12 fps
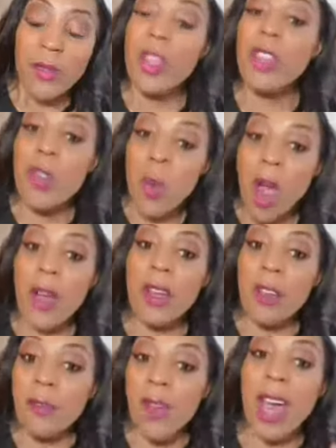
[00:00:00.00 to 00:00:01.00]
then you are
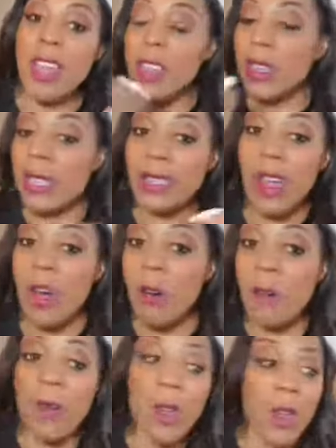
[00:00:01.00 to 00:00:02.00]
going to find
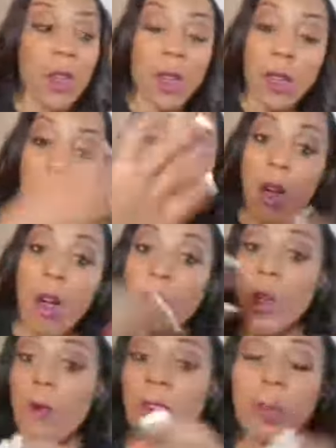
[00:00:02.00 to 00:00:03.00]
yourself
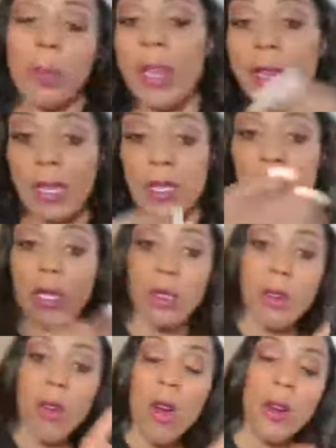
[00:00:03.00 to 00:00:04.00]
all over the place,
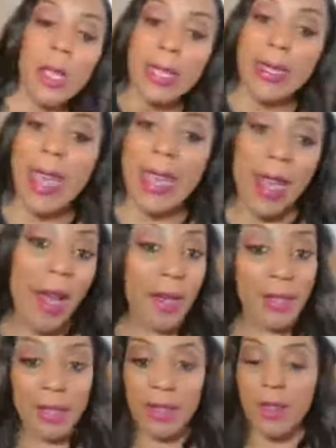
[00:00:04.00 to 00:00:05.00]
all this
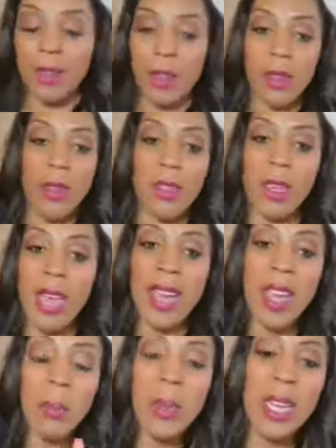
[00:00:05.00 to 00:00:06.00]
chaos. You're
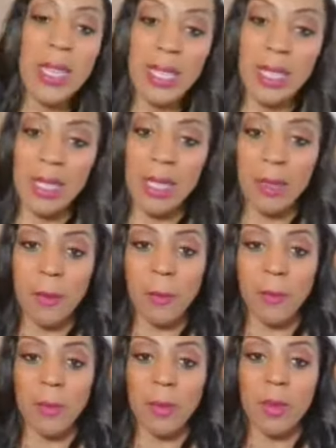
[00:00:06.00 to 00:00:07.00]
not at peace.
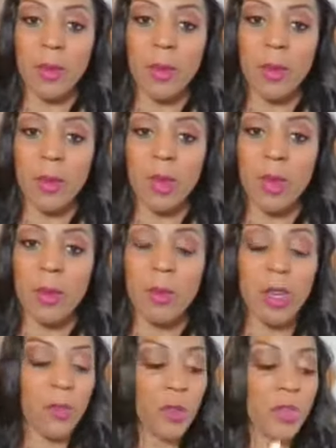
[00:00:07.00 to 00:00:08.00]

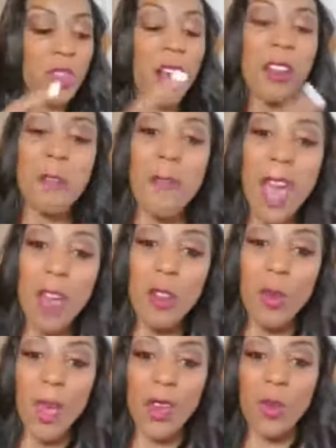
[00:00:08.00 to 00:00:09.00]
But if you start
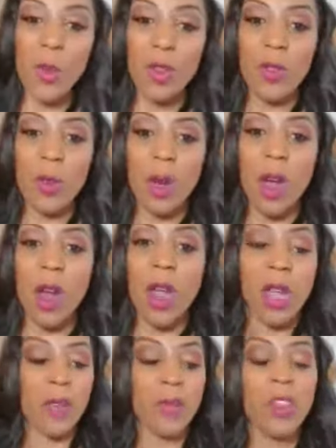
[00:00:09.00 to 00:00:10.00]
evaluating where you are,
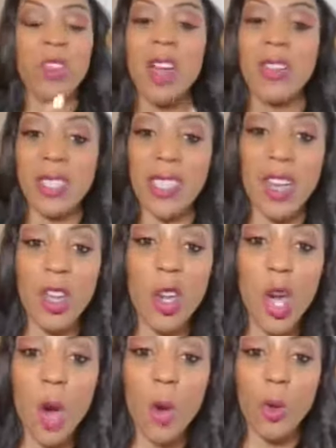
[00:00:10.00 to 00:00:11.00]
if you start
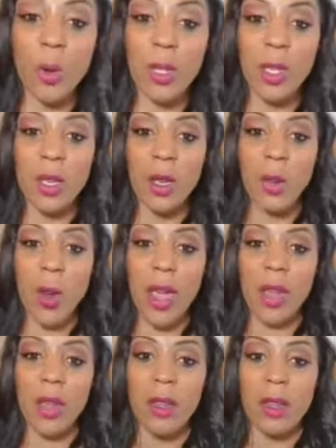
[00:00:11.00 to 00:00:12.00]
setting goals,
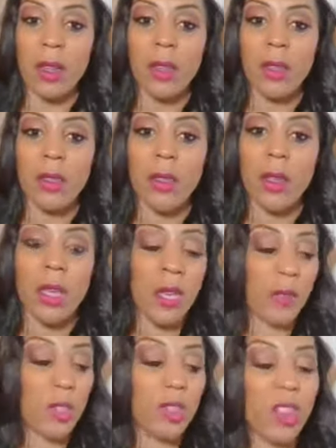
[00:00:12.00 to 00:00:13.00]
right?
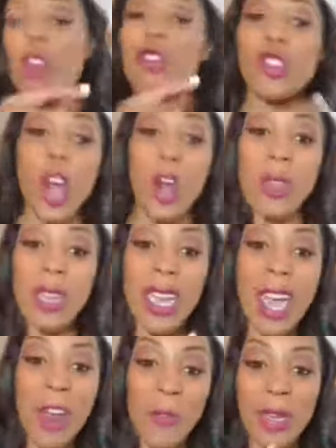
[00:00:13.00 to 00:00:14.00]
If you start journaling
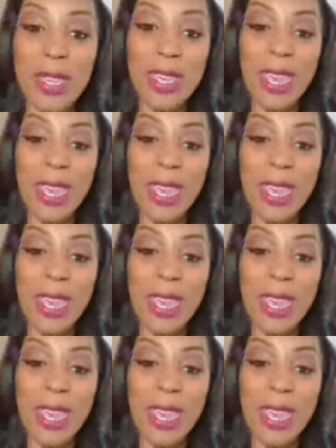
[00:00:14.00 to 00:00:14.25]
every